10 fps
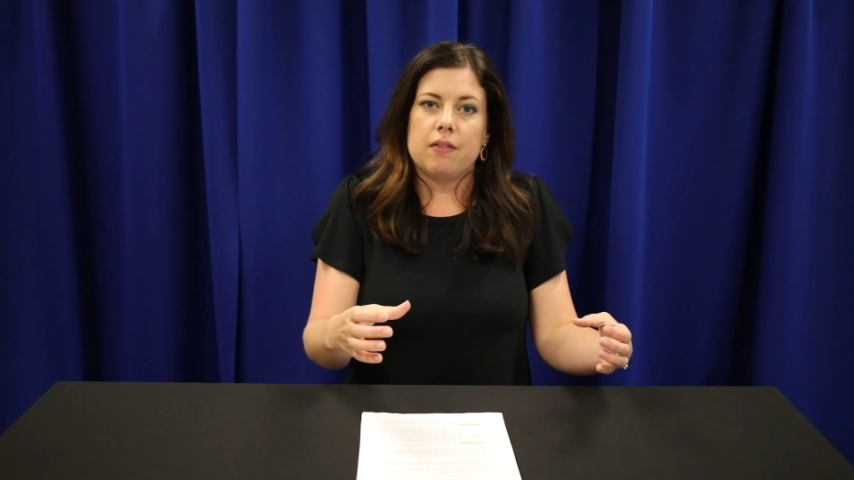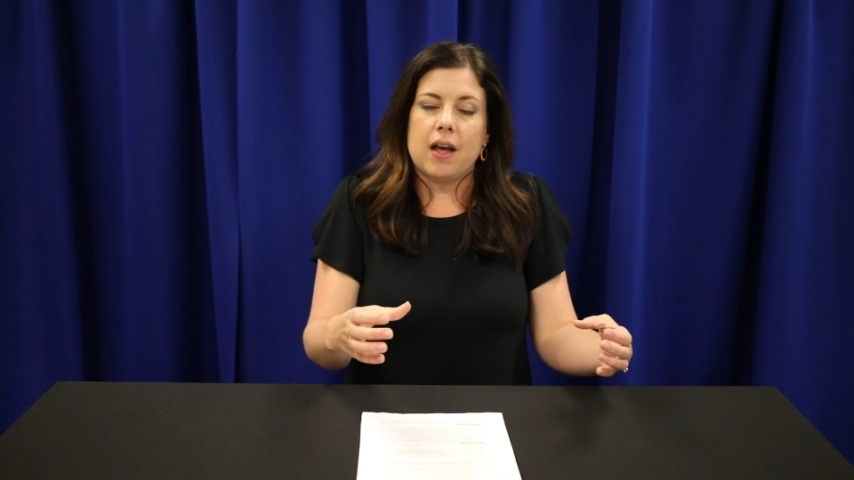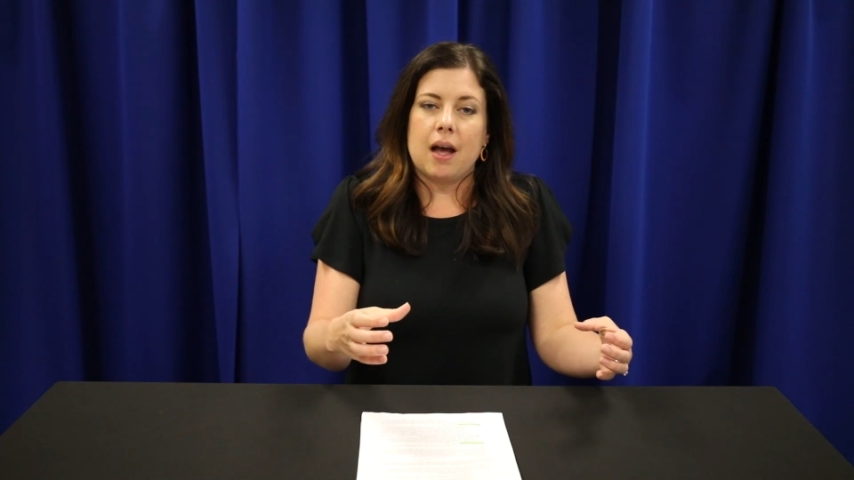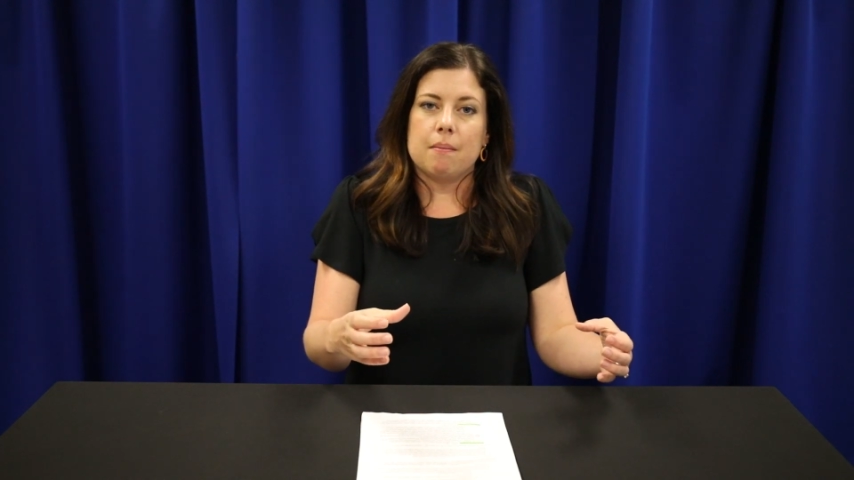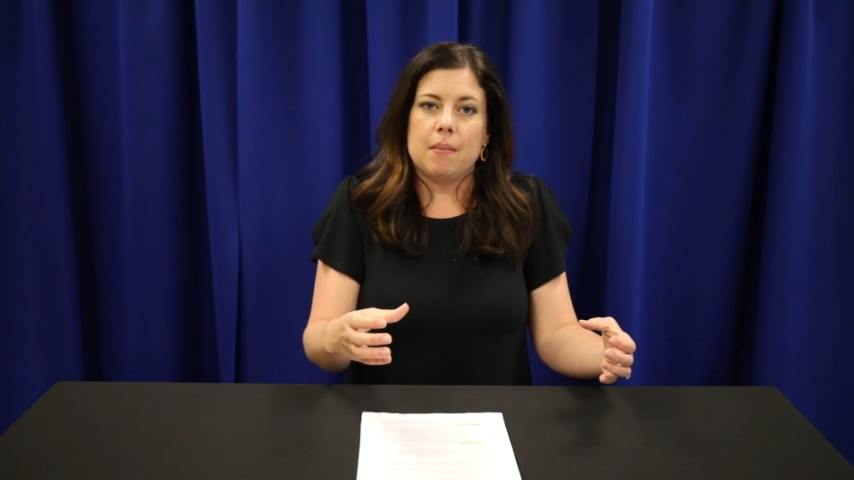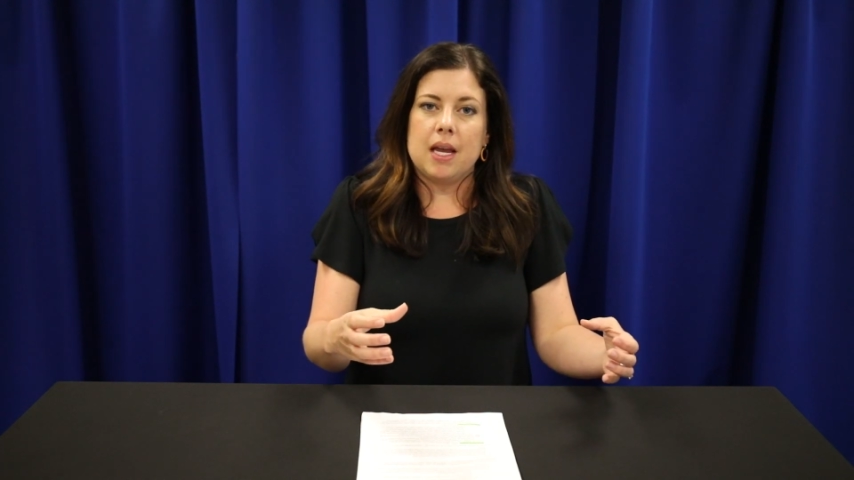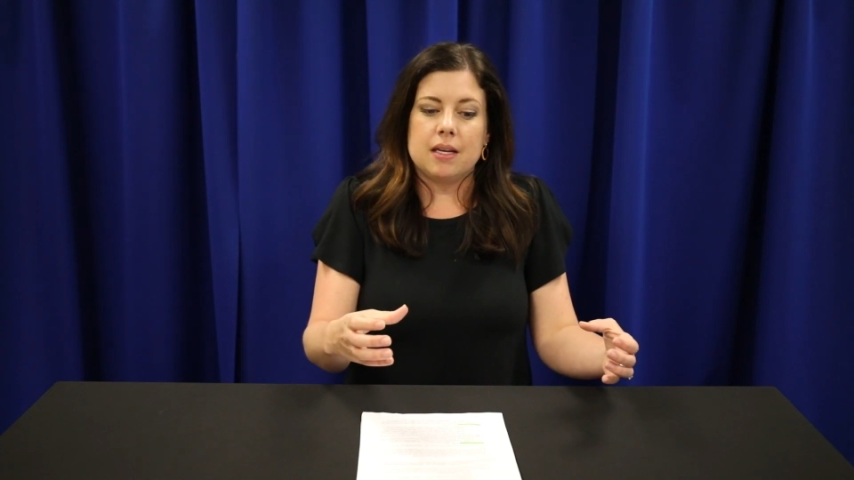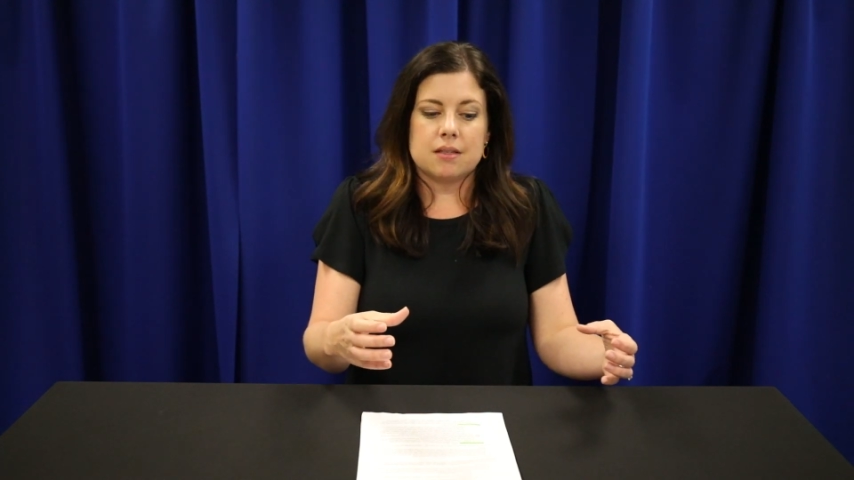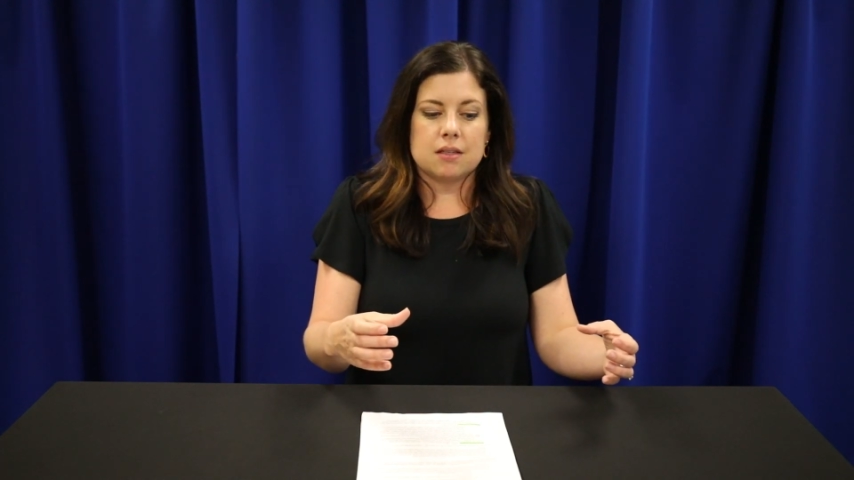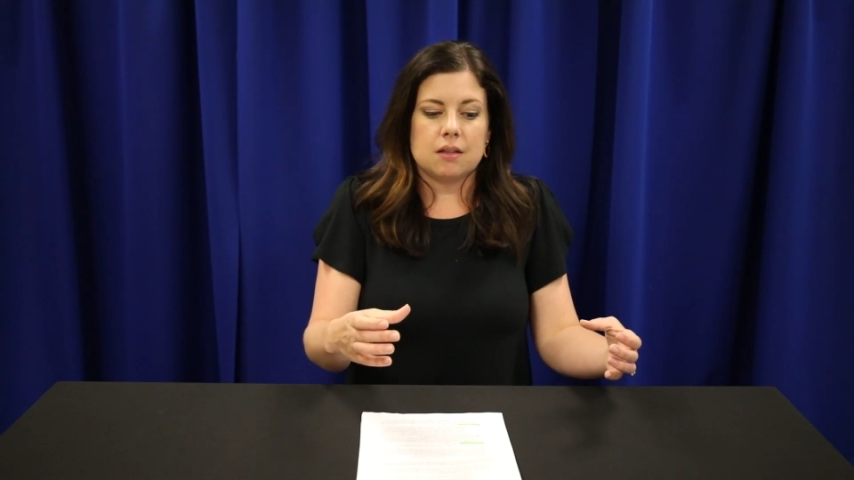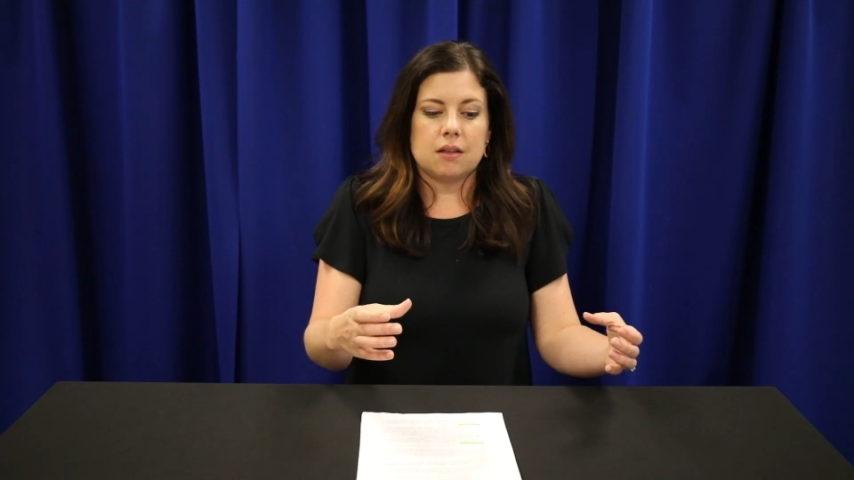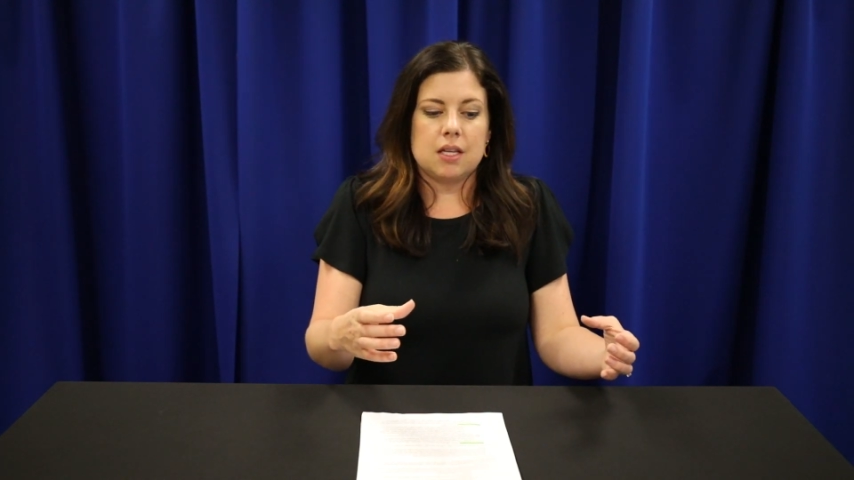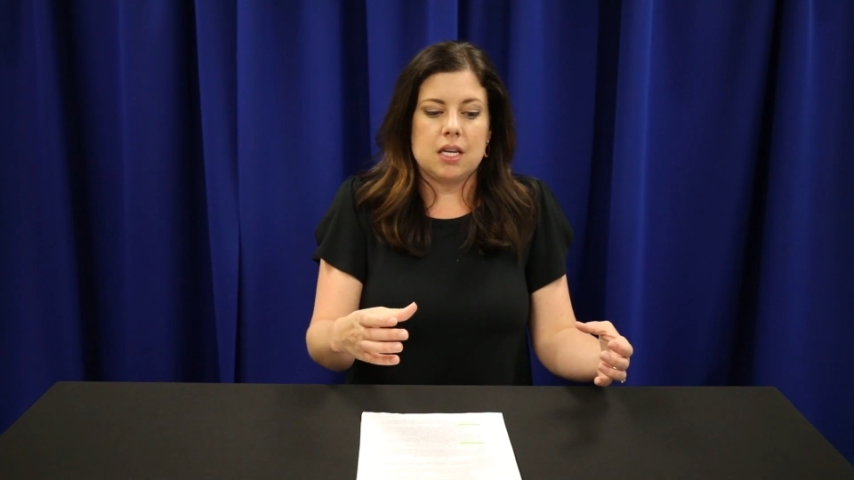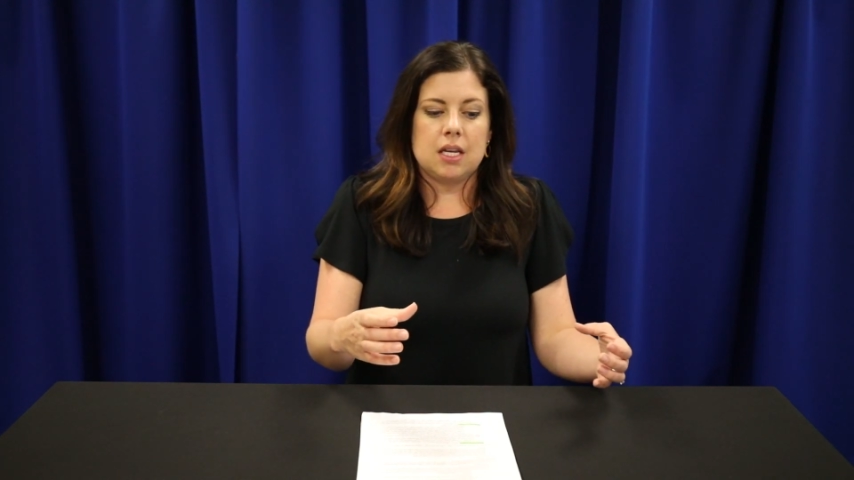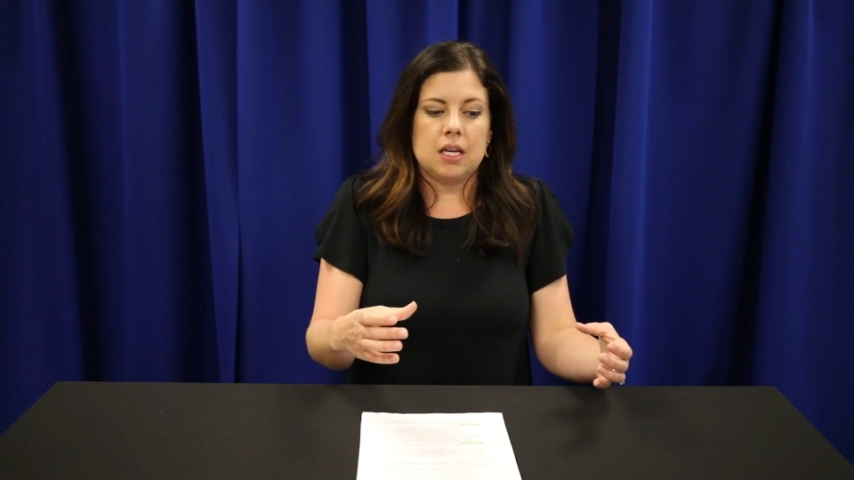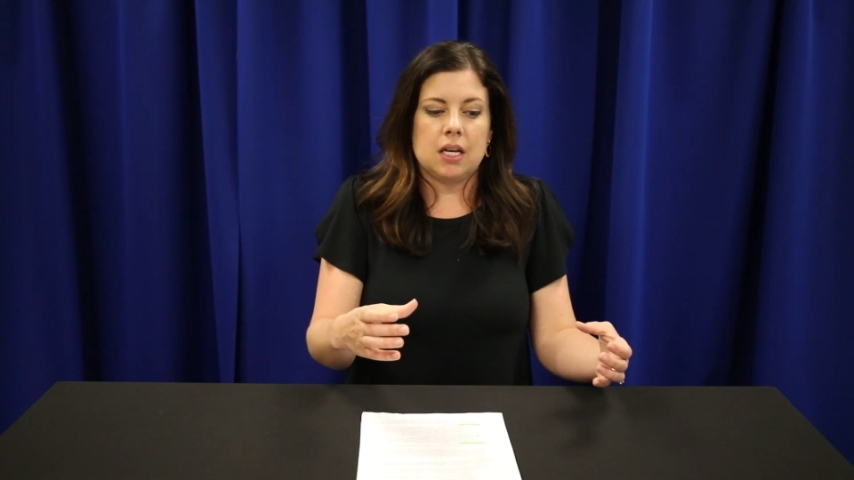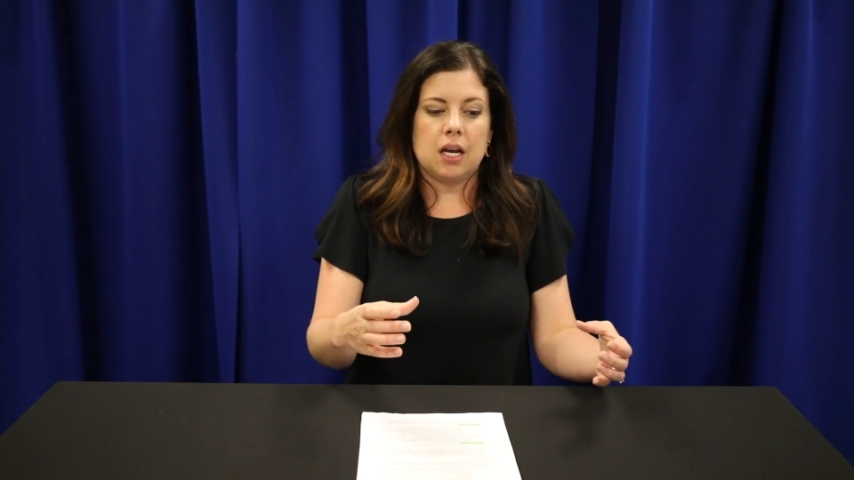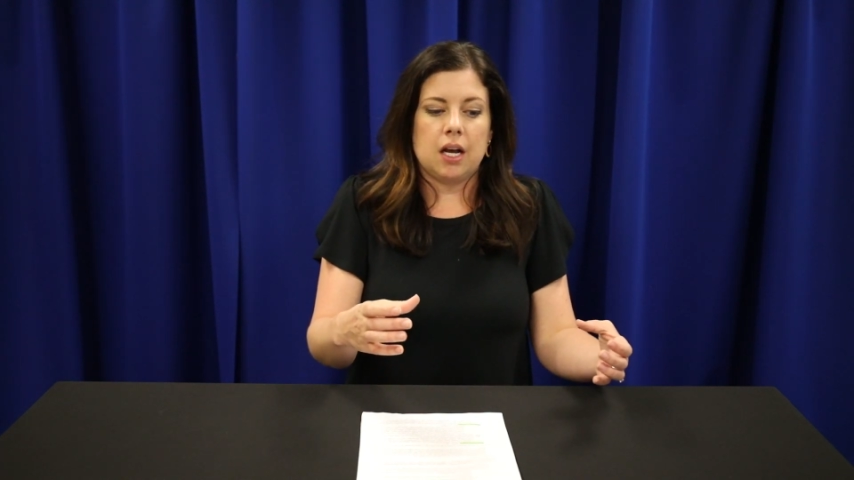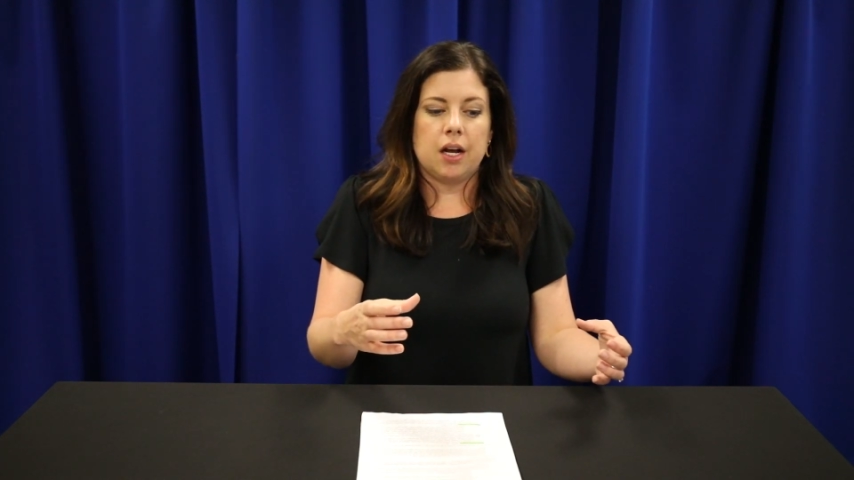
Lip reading: That makes the